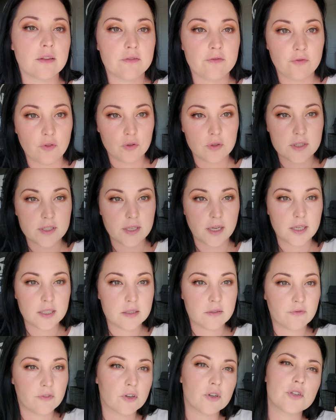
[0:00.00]
the
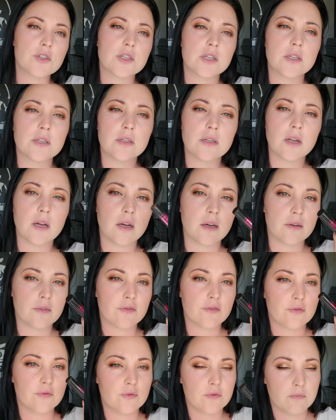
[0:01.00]
full-size version
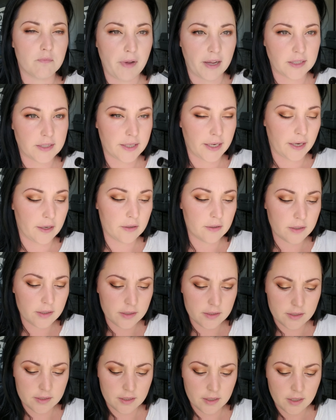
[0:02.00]
of
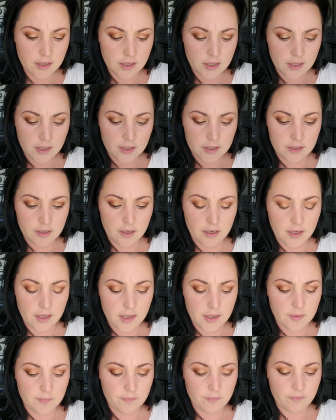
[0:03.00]
mascaras.
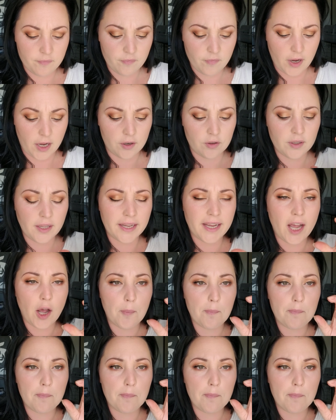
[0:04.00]
I don't like how